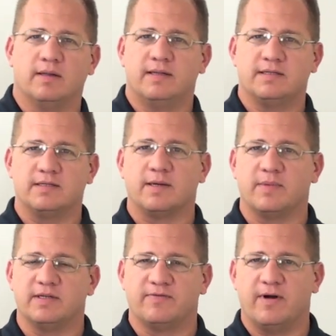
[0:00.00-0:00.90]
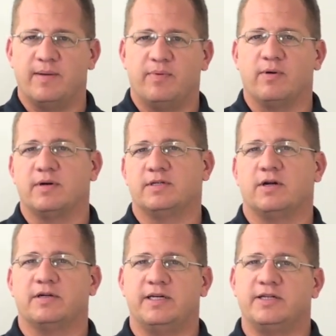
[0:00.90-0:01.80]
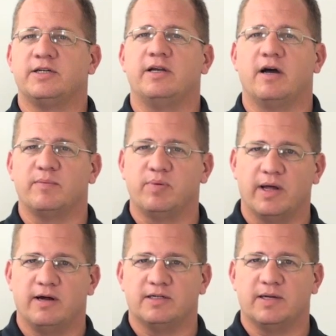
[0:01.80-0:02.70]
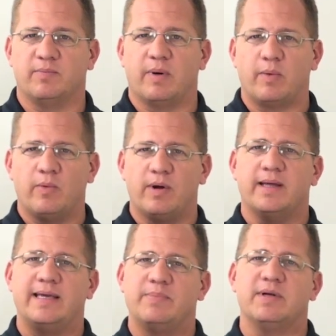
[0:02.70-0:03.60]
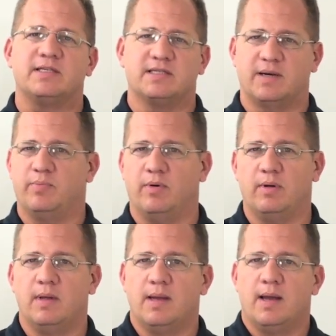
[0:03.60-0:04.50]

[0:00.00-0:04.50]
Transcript: And this is something that's very important to start teaching young players, but we want to keep it simple.